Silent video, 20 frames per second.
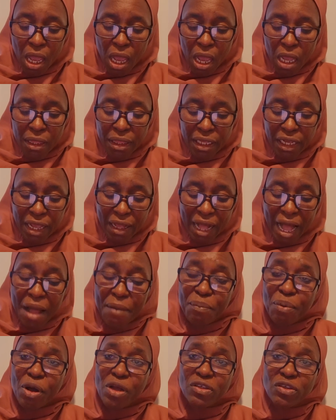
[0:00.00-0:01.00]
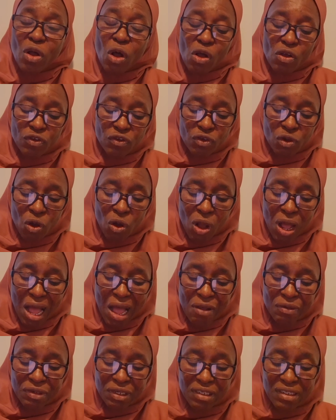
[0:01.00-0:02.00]
The campus also
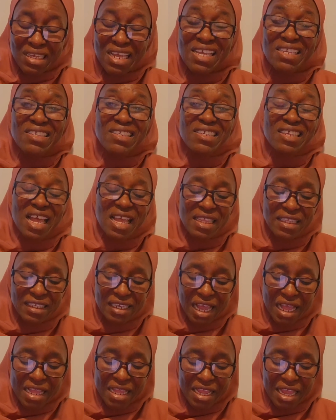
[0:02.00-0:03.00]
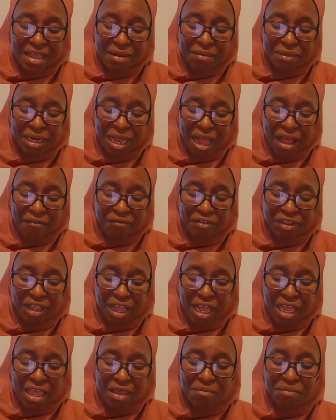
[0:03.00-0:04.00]
houses a center named
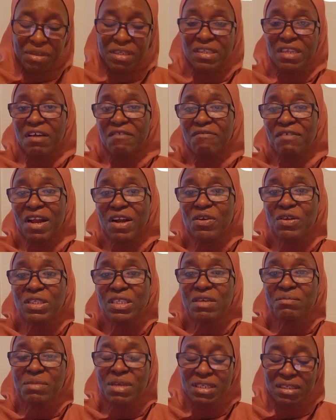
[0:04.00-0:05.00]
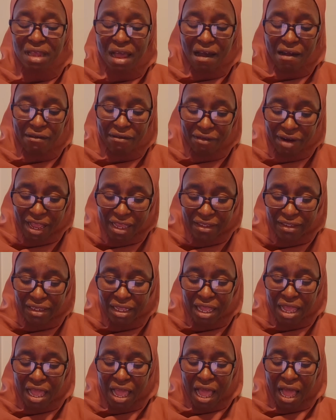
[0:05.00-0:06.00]
after him. Mr. Farotimi's arrest
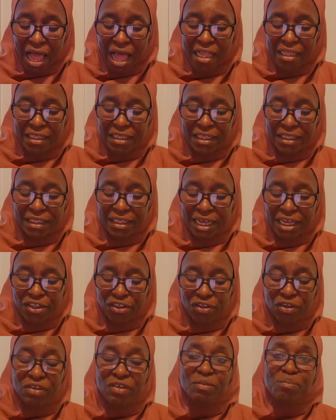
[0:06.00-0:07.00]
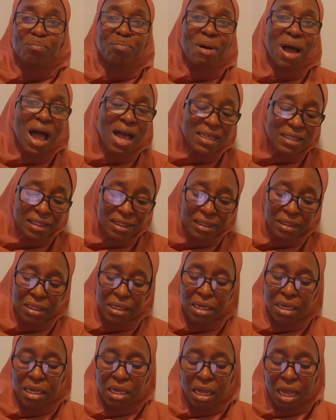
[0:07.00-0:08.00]
and detention sparked
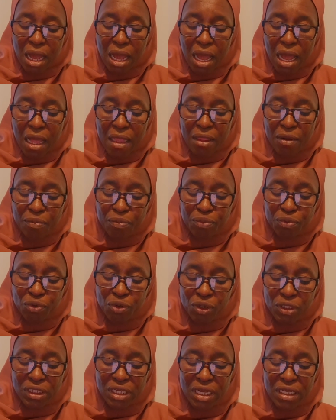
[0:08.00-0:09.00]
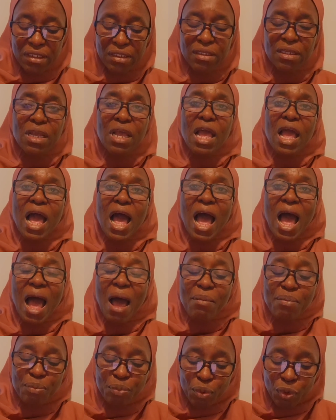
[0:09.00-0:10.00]
the protest
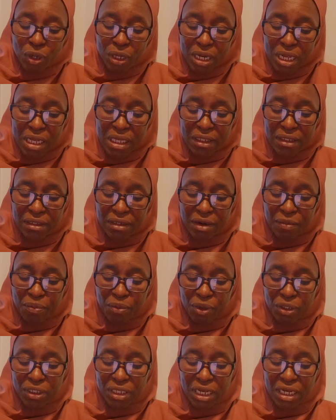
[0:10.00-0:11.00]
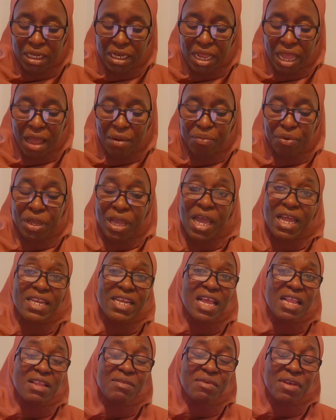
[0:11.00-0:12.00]
Armed police reportedly
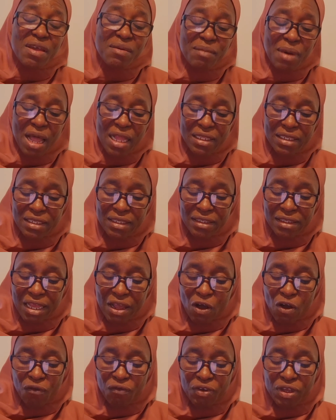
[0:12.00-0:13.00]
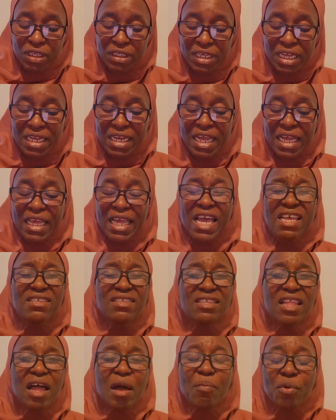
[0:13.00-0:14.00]
apprehended him at his office in a
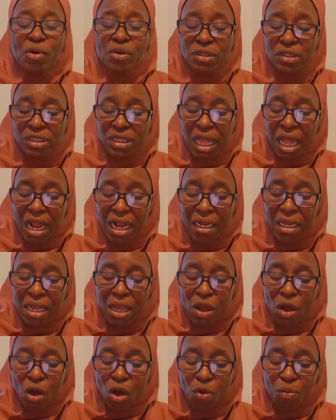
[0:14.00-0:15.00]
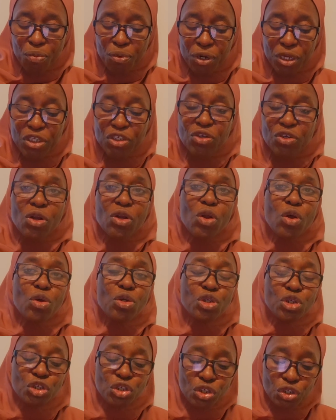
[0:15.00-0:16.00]
Gestapo-style operation
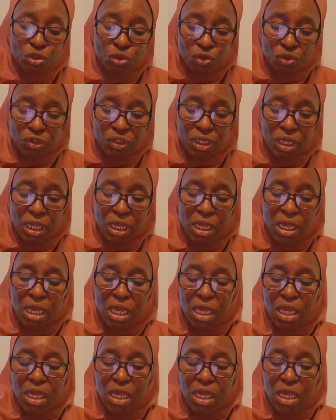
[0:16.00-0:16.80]
on Tuesday.